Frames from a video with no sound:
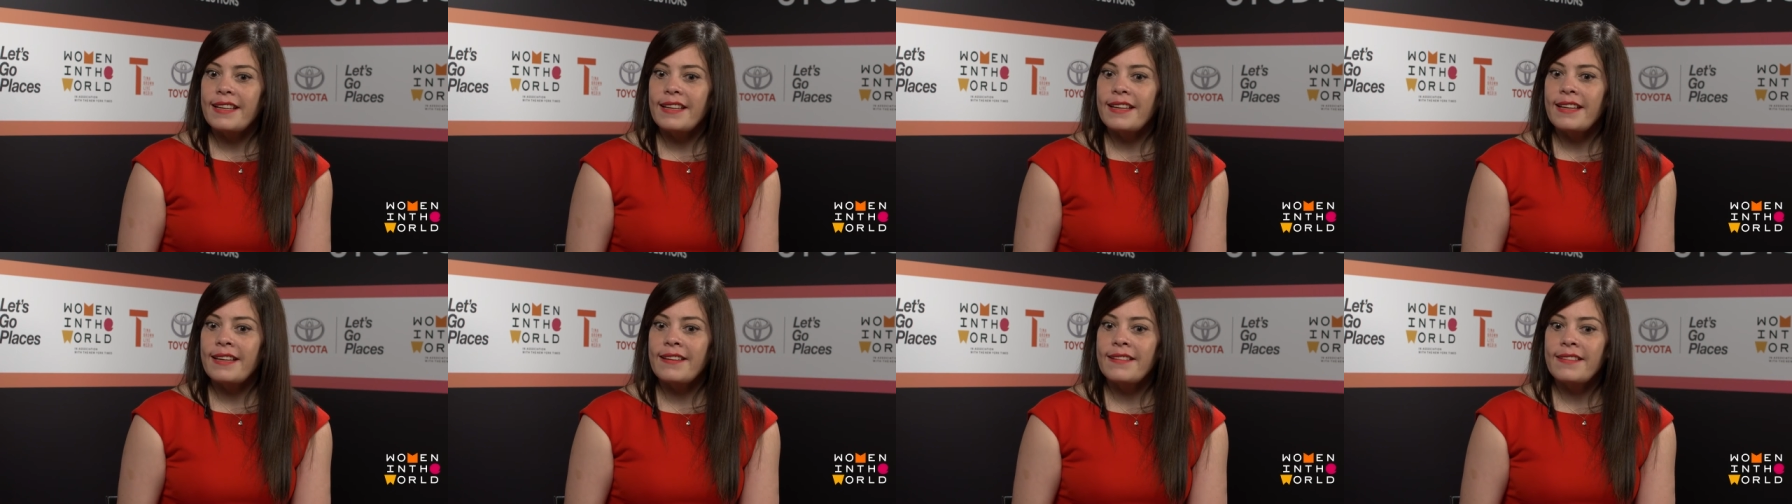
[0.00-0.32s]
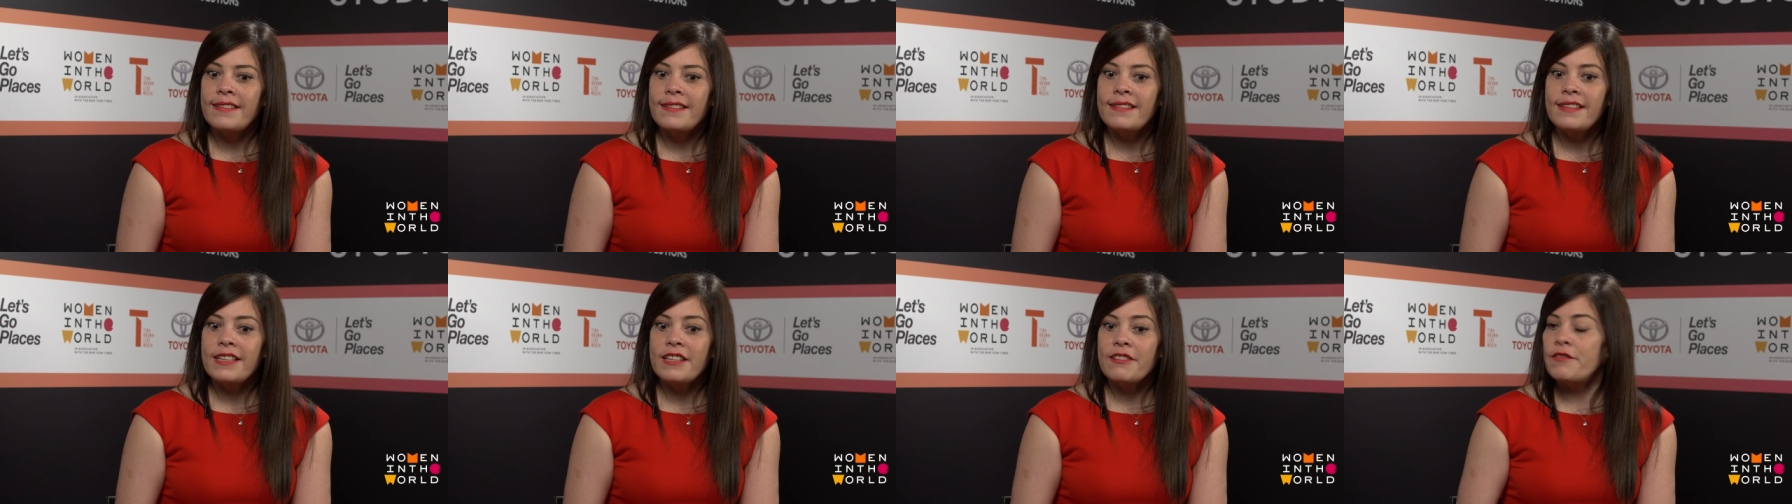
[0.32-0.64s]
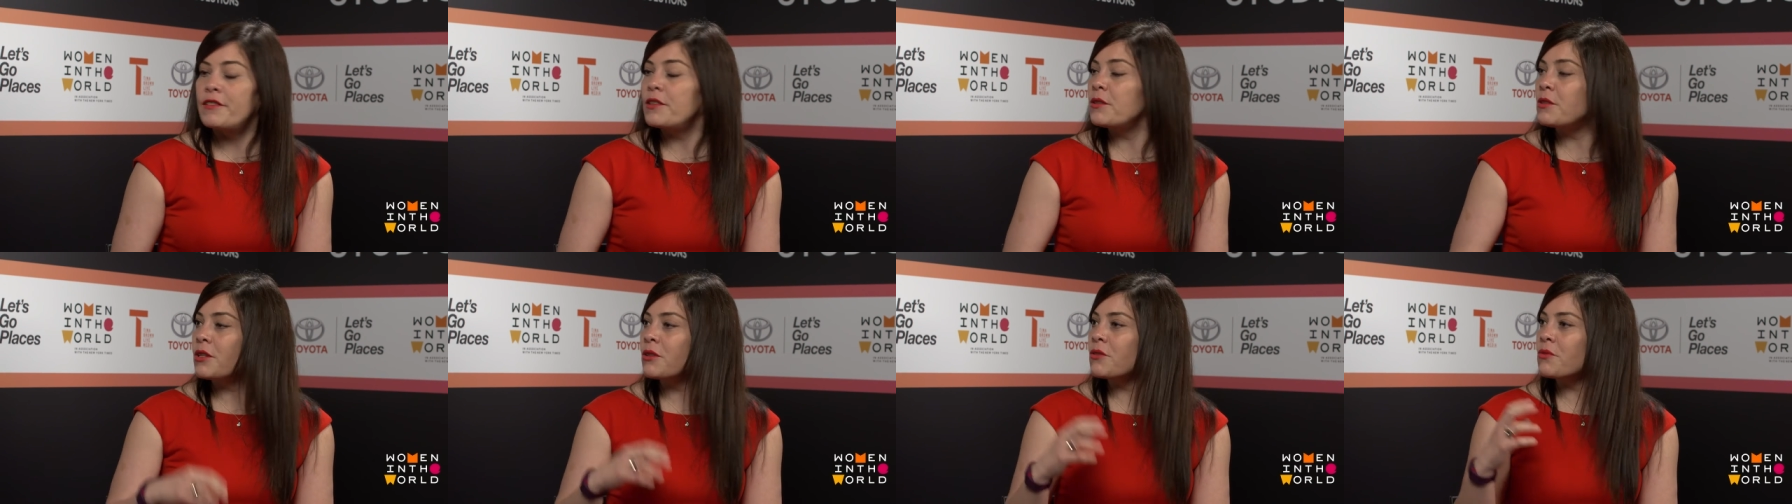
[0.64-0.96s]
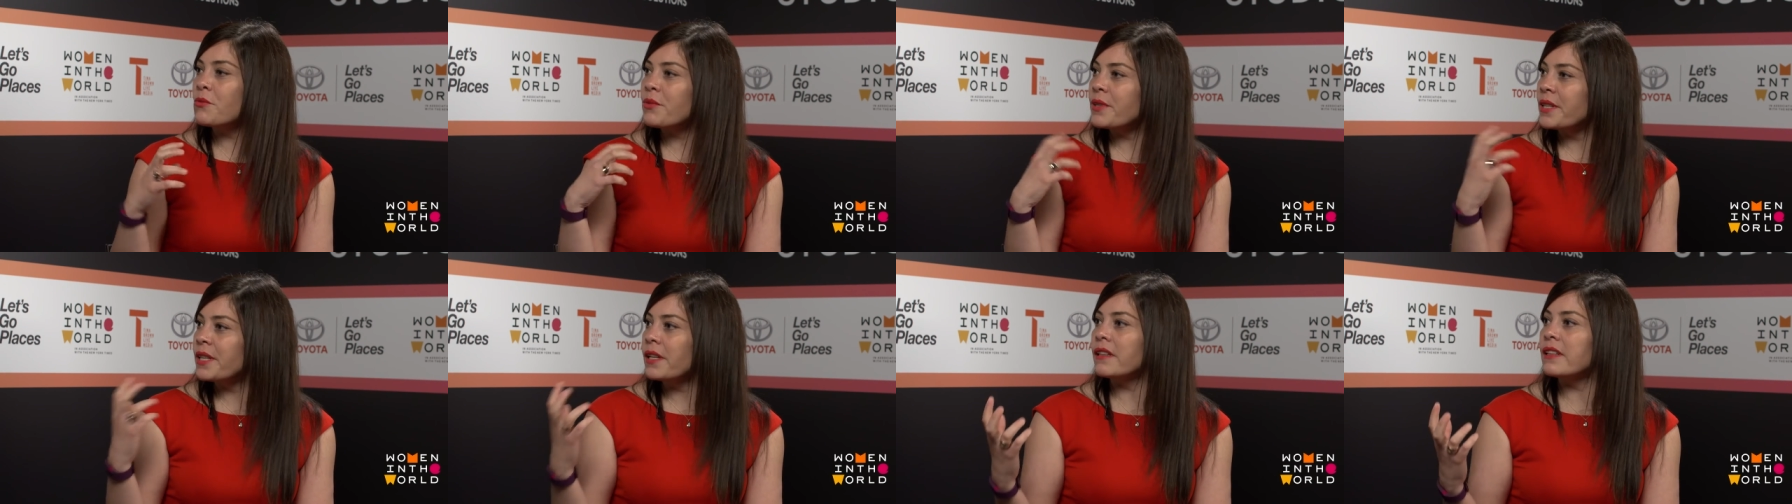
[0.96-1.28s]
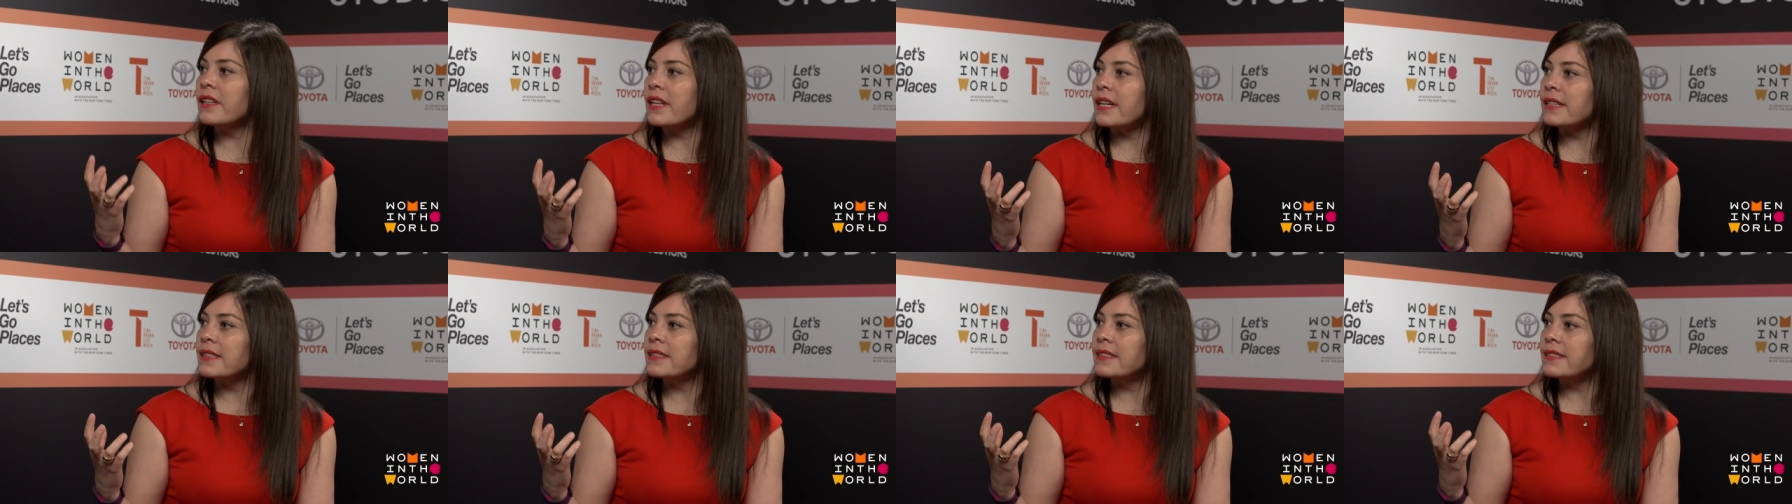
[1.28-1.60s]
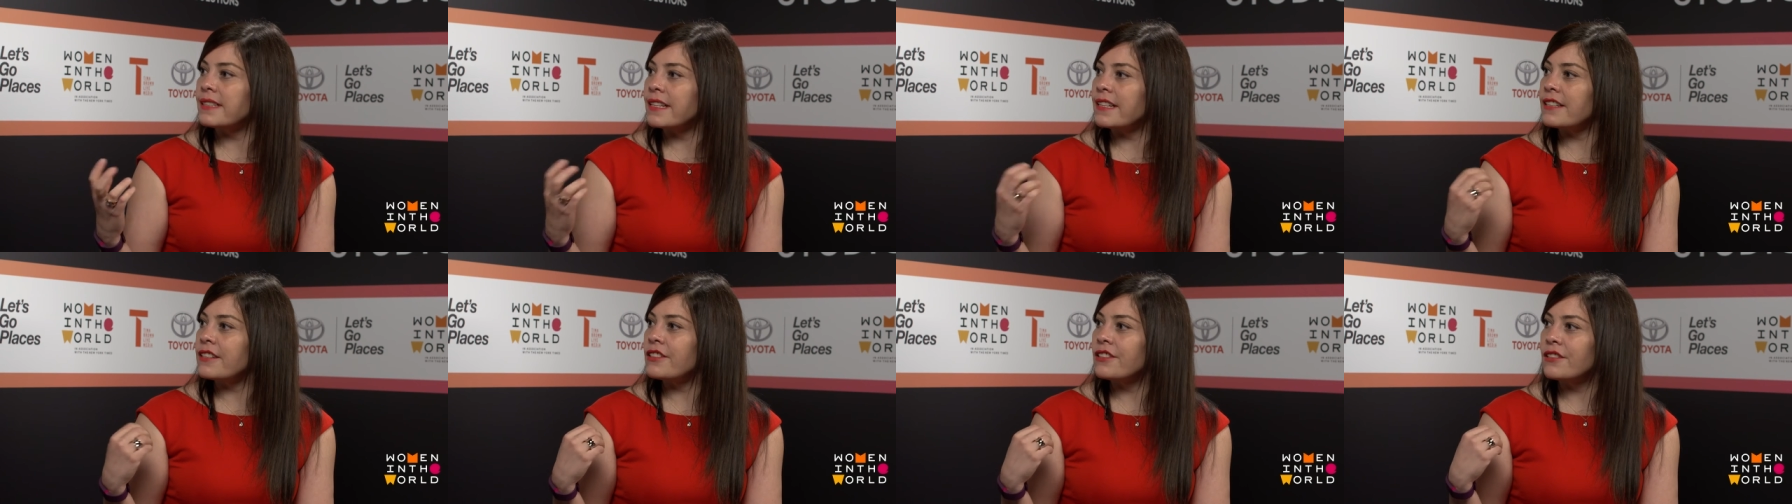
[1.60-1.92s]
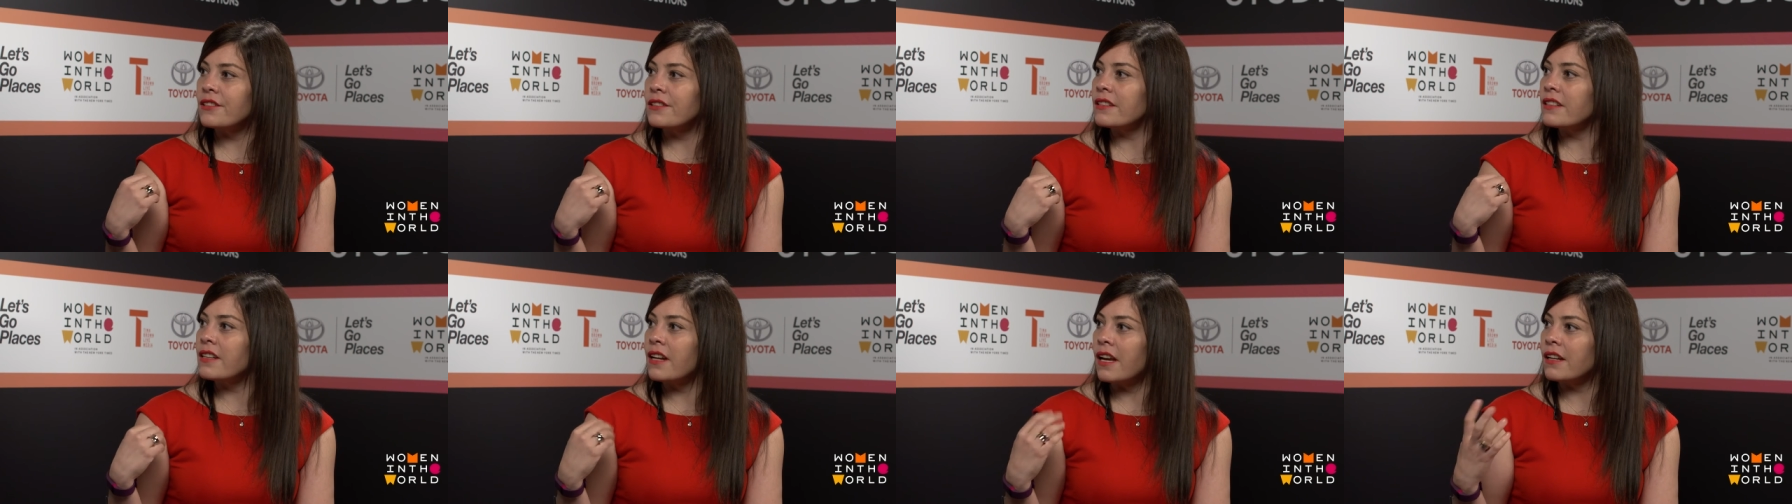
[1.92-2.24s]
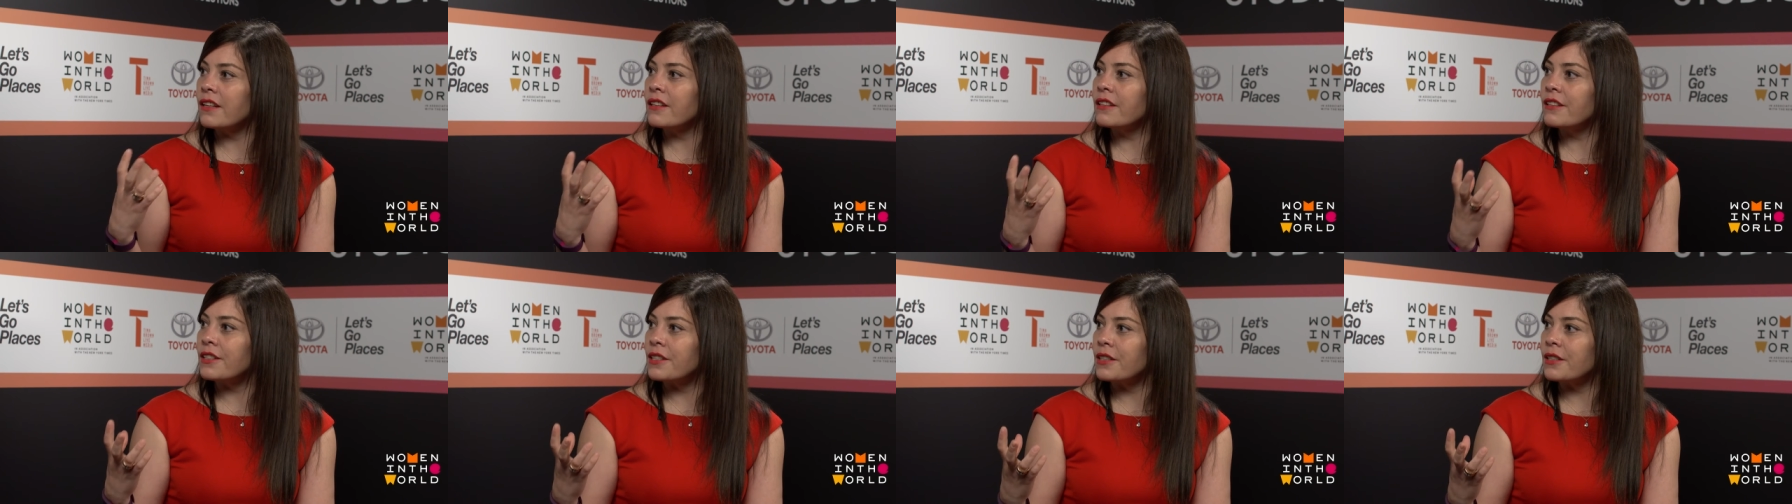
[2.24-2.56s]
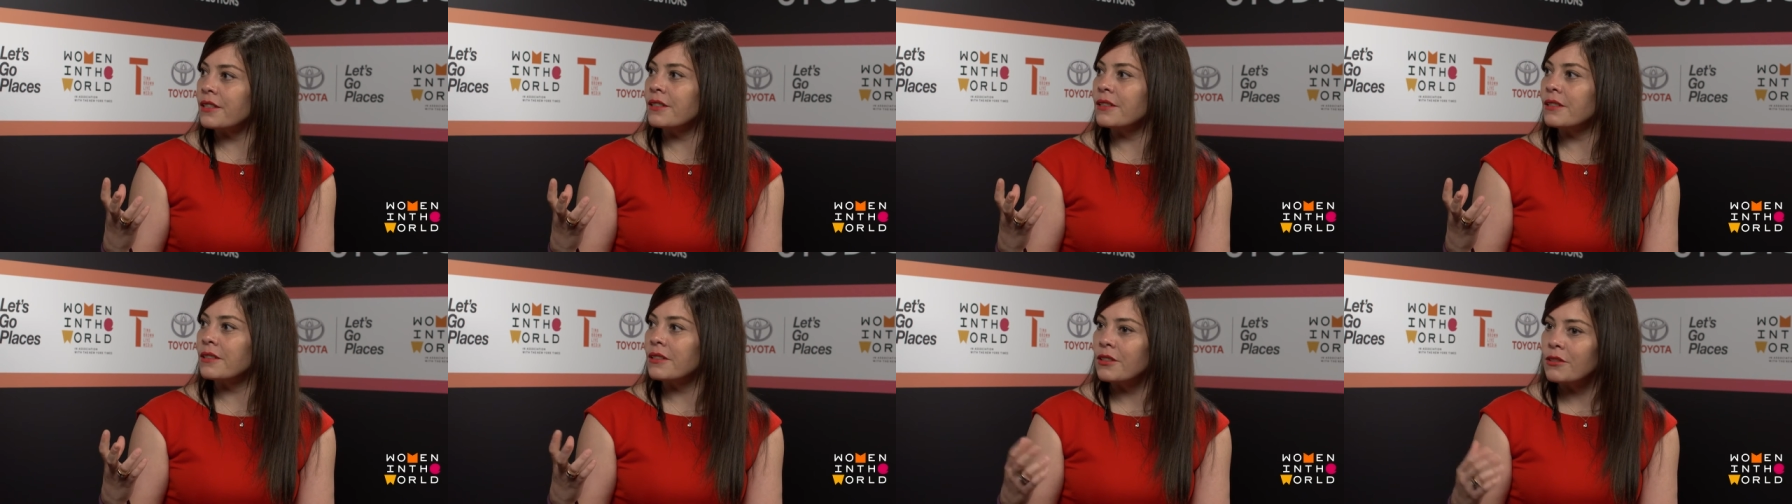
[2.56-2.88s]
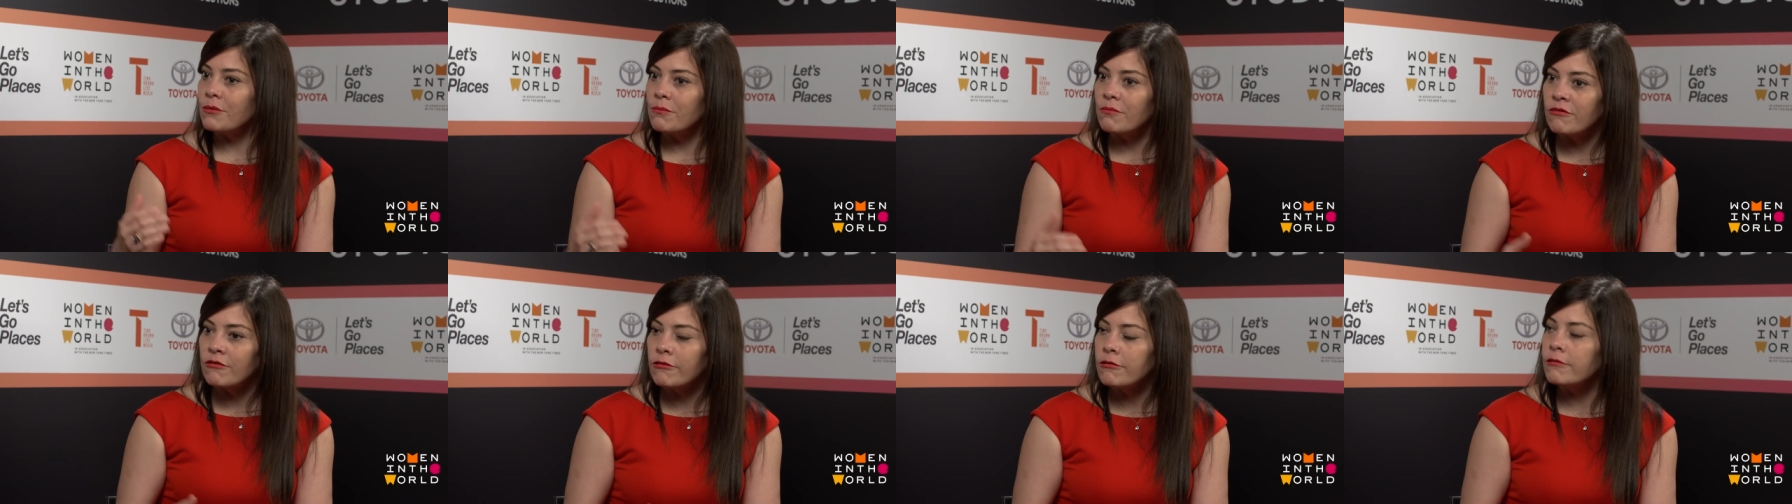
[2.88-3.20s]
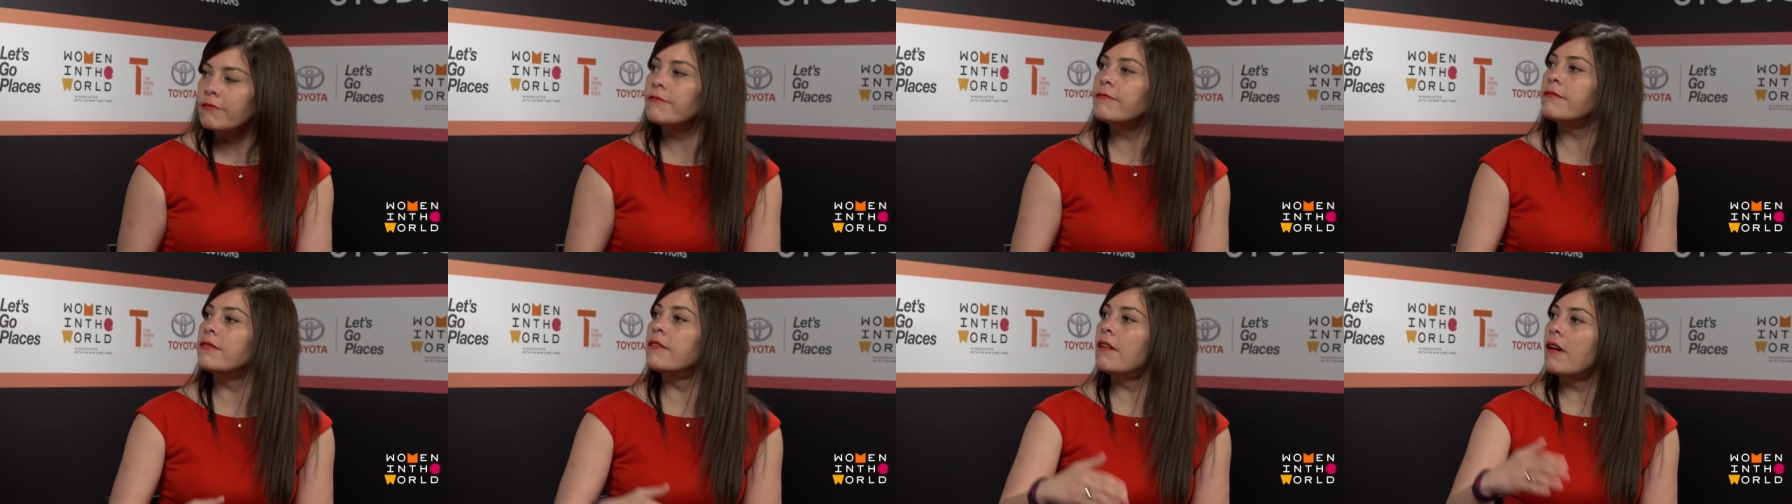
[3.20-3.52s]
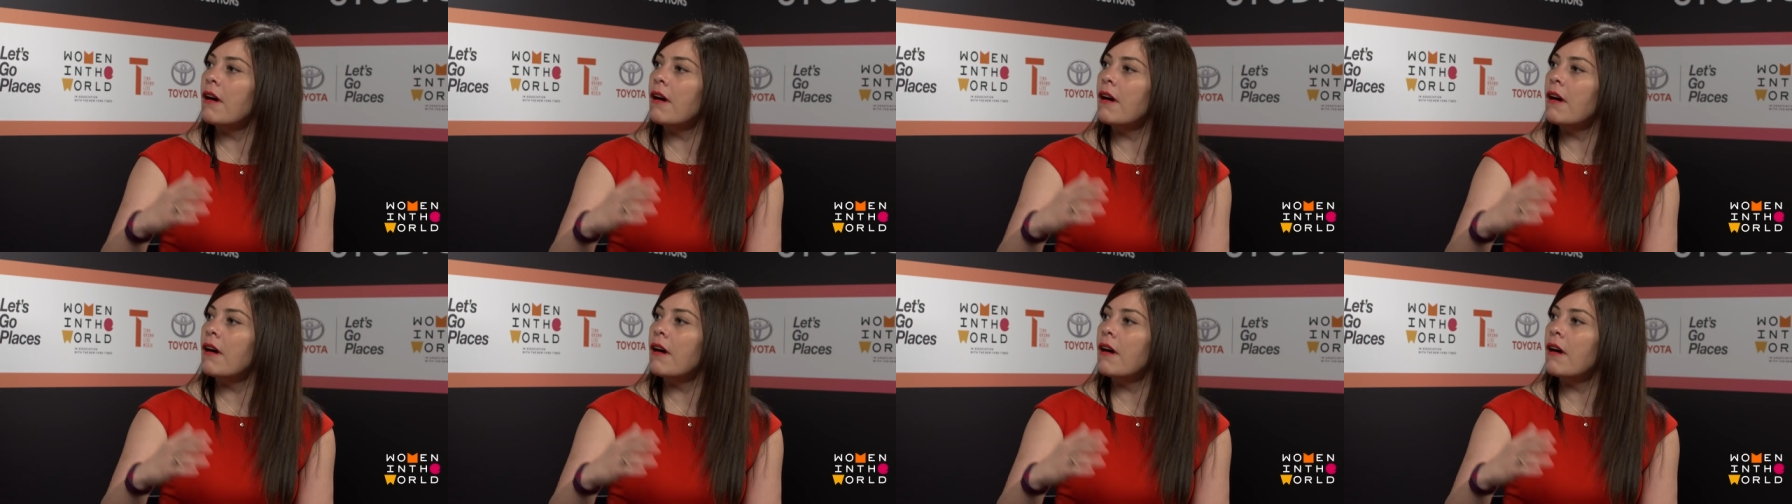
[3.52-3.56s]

And if you don't realize, then you're not gonna move